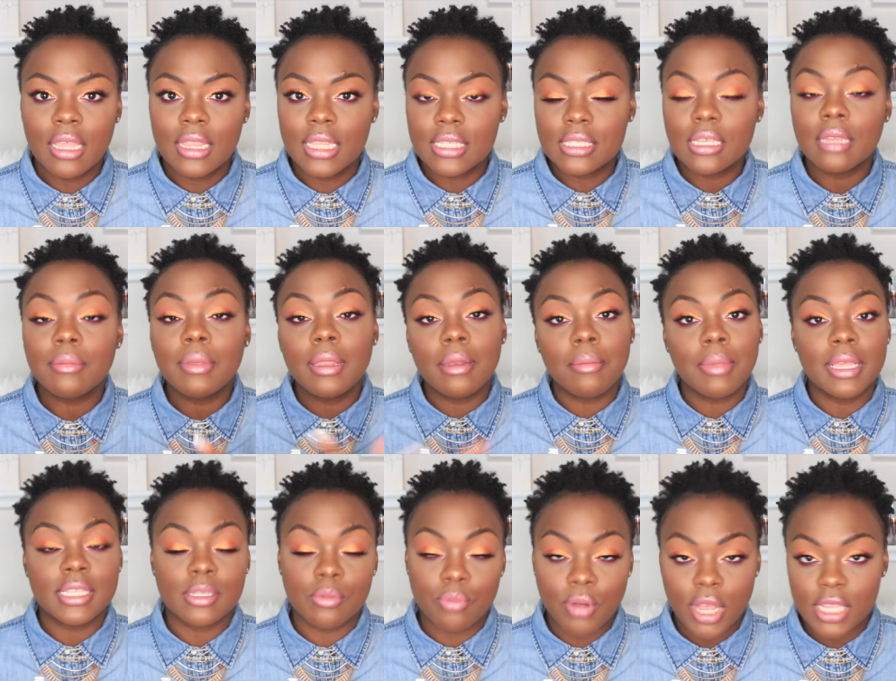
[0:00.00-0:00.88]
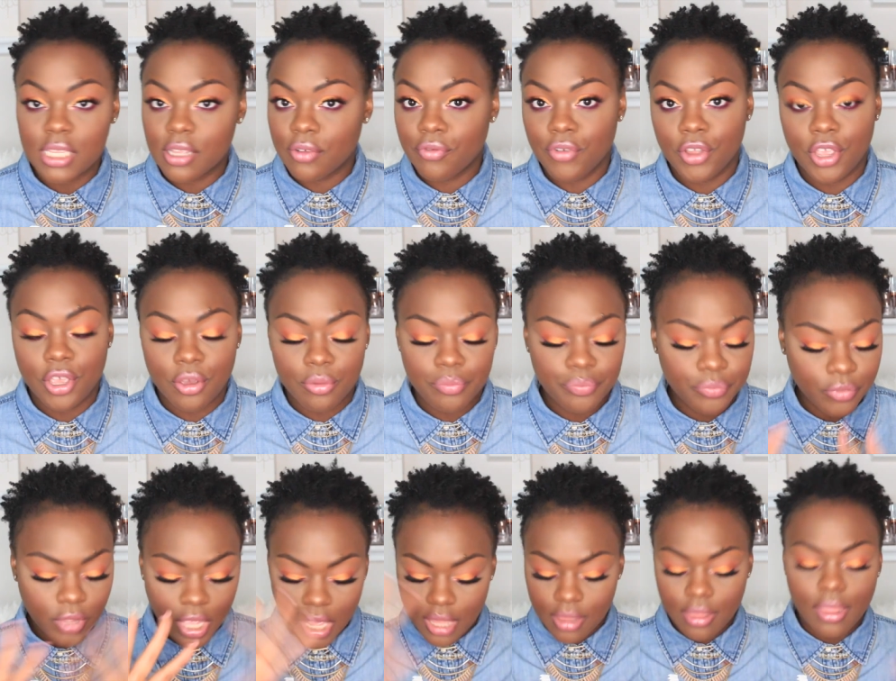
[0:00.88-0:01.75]
This is going to be an amazing product for you.
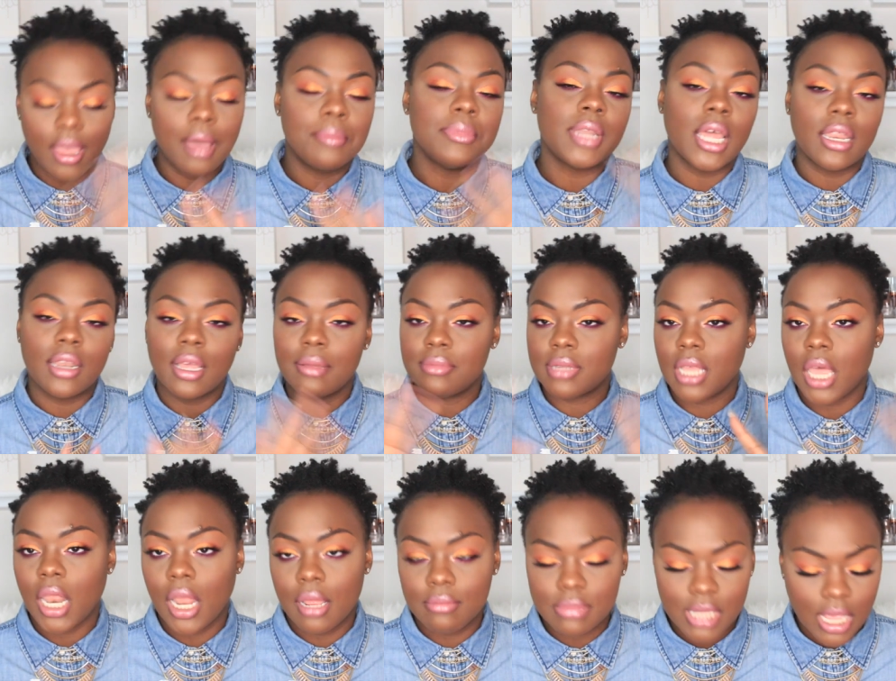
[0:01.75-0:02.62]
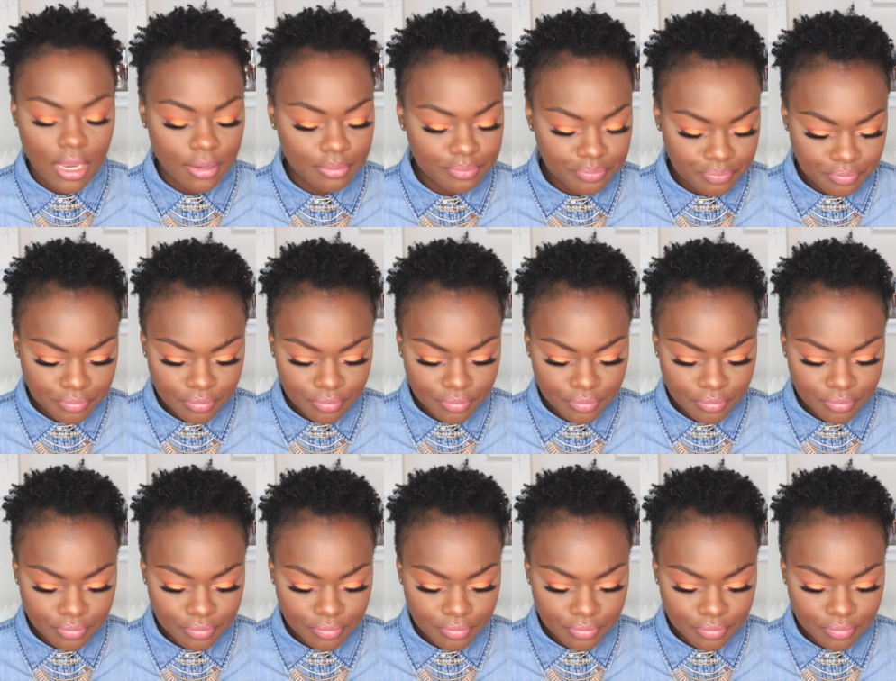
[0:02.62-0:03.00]
Okay, I'm done. I'm done. I'm done.